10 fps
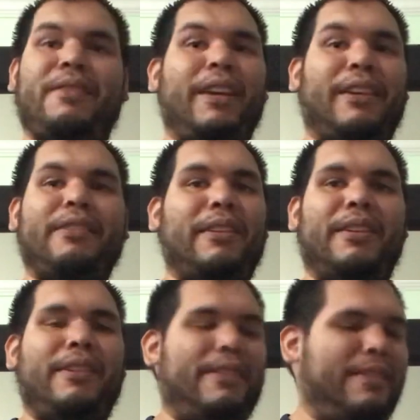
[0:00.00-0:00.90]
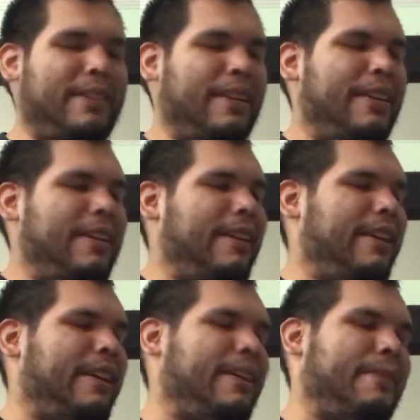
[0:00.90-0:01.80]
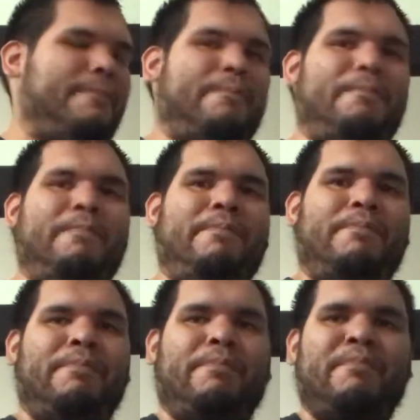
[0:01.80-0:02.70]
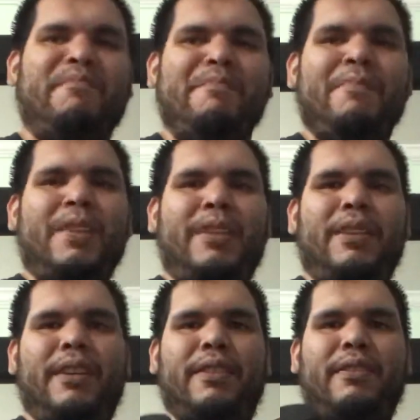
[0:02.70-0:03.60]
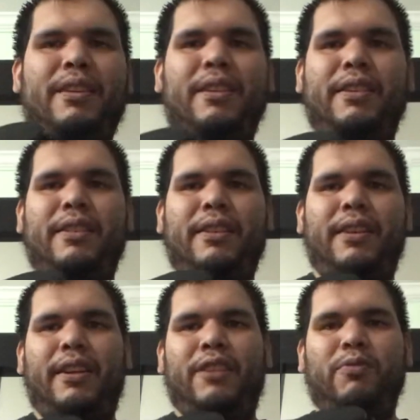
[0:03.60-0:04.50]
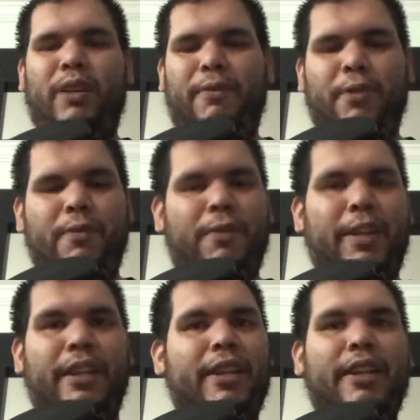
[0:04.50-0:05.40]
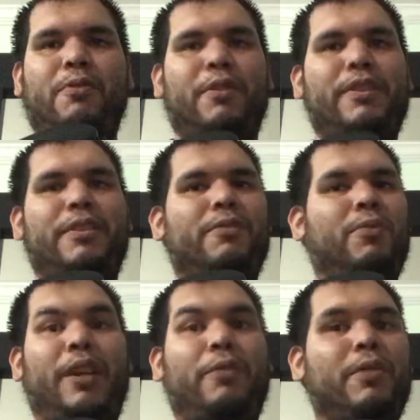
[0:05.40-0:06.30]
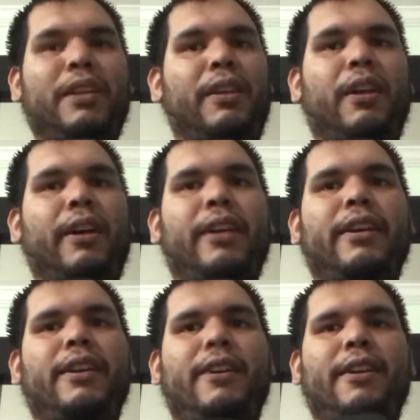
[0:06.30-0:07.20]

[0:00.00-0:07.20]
excellent. And it's got a 24 fret neck, which is what I really like.